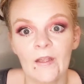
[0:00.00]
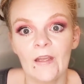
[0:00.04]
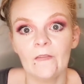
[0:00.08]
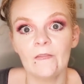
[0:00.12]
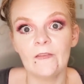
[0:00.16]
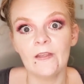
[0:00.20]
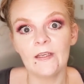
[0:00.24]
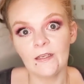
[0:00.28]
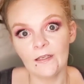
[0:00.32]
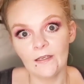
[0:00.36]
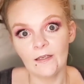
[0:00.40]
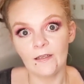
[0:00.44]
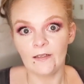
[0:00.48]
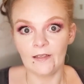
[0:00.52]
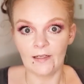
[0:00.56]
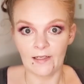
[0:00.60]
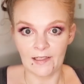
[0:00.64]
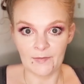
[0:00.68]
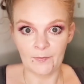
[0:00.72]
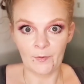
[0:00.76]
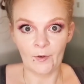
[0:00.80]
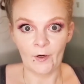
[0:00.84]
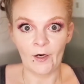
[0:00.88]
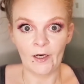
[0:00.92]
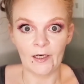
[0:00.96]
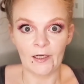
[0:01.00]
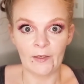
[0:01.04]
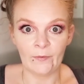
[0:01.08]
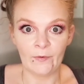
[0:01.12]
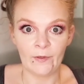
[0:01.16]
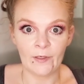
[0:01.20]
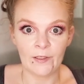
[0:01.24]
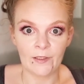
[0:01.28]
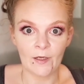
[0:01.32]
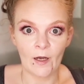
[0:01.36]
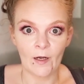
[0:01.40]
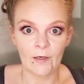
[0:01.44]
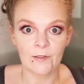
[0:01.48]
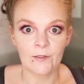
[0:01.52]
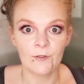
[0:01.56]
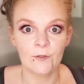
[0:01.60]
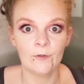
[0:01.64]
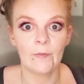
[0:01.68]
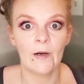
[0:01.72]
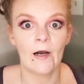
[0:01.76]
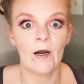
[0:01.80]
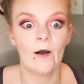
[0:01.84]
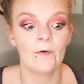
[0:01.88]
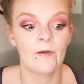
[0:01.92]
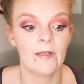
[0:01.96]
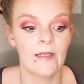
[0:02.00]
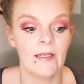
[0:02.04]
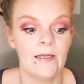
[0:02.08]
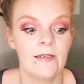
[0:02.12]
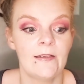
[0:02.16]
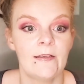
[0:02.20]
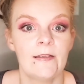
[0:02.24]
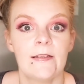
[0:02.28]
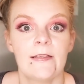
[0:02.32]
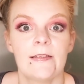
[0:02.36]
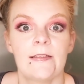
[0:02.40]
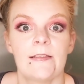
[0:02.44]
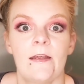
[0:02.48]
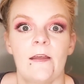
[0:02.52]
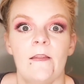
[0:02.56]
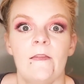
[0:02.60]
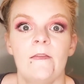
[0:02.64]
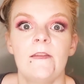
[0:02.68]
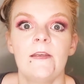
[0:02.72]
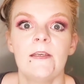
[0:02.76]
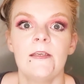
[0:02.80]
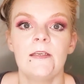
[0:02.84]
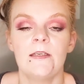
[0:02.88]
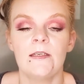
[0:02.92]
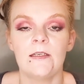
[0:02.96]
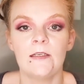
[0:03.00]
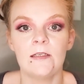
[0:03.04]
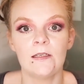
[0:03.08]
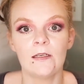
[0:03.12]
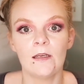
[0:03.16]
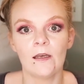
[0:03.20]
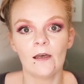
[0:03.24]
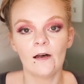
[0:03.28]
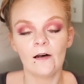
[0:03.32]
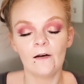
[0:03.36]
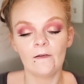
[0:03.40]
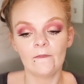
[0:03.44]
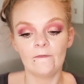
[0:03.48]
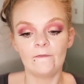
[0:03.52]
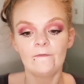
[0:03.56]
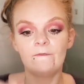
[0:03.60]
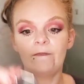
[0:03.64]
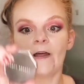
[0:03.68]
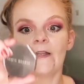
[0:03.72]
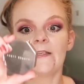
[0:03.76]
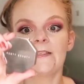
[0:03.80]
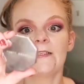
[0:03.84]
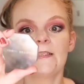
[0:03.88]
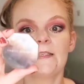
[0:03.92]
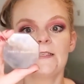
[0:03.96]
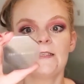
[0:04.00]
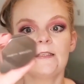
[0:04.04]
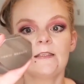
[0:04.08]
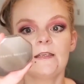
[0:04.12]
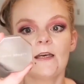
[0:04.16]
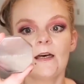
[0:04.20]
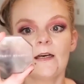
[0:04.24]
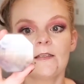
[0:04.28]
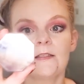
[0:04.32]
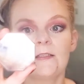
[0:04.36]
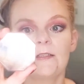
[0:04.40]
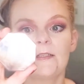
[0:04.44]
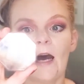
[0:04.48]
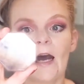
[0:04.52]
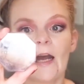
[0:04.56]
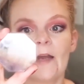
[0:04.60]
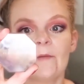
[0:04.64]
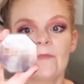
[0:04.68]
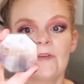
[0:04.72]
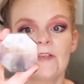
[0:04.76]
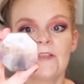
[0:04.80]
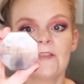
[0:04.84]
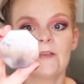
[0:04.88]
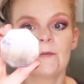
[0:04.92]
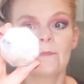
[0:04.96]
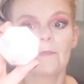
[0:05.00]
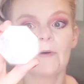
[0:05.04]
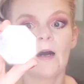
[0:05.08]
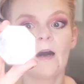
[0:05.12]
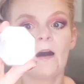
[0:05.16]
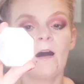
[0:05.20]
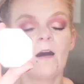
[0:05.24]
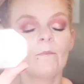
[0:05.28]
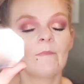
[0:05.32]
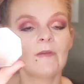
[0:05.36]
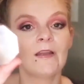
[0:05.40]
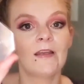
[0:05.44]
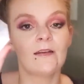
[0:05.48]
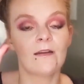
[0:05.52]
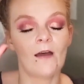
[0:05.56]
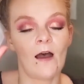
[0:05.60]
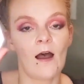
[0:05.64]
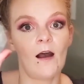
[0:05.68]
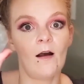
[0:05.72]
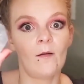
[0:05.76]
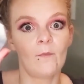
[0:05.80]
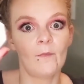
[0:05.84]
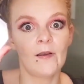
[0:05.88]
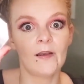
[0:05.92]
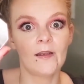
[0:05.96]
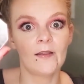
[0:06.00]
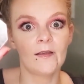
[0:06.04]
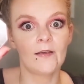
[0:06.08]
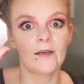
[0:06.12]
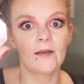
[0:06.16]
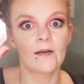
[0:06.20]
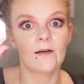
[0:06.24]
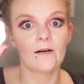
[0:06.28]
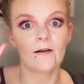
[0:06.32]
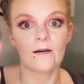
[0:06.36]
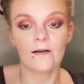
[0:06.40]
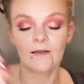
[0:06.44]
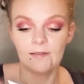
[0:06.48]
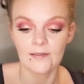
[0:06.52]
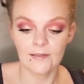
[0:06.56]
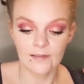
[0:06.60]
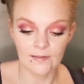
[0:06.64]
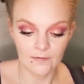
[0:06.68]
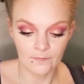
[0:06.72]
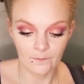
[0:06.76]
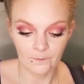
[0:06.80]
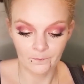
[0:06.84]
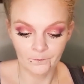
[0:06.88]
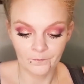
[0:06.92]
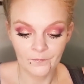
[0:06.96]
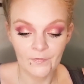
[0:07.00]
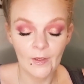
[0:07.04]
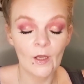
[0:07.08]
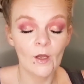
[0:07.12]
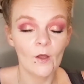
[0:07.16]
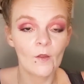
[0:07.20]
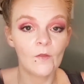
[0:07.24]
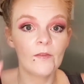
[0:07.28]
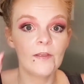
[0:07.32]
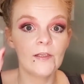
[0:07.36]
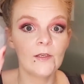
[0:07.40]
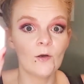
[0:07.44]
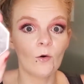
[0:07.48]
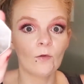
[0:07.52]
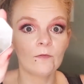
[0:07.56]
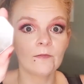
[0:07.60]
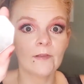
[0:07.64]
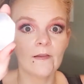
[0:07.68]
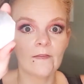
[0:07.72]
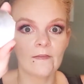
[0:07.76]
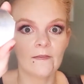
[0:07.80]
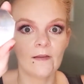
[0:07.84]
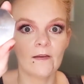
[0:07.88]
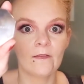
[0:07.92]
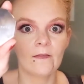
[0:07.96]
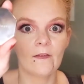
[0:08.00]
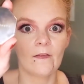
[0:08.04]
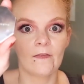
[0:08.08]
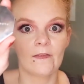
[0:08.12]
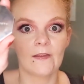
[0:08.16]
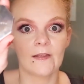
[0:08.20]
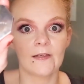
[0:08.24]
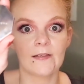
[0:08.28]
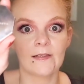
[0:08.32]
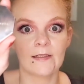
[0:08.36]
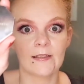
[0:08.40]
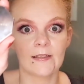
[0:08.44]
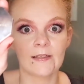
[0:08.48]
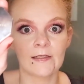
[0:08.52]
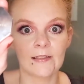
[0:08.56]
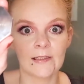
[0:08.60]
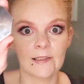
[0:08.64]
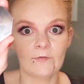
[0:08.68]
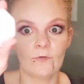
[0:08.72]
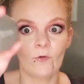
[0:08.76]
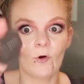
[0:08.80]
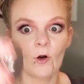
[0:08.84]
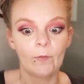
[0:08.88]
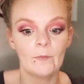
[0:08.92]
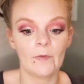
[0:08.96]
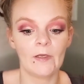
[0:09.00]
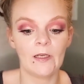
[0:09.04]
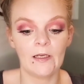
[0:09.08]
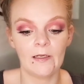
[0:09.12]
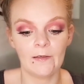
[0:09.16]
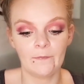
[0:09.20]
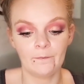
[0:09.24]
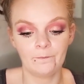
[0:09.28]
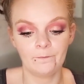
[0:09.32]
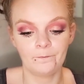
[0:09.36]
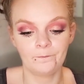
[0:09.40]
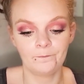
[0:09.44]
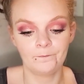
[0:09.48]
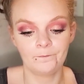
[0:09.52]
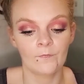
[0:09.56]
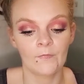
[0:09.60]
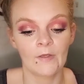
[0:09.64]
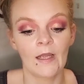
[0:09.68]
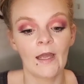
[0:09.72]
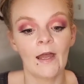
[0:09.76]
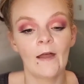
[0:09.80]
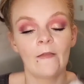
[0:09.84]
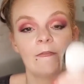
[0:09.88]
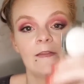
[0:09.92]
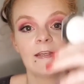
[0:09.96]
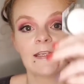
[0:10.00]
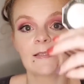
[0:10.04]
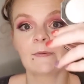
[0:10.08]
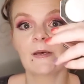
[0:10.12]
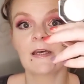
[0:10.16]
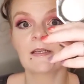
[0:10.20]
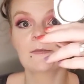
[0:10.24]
The next product I want to talk to you about is the Fenty Diamond Balm in How Many Carats. The only thing that this is for me, this makes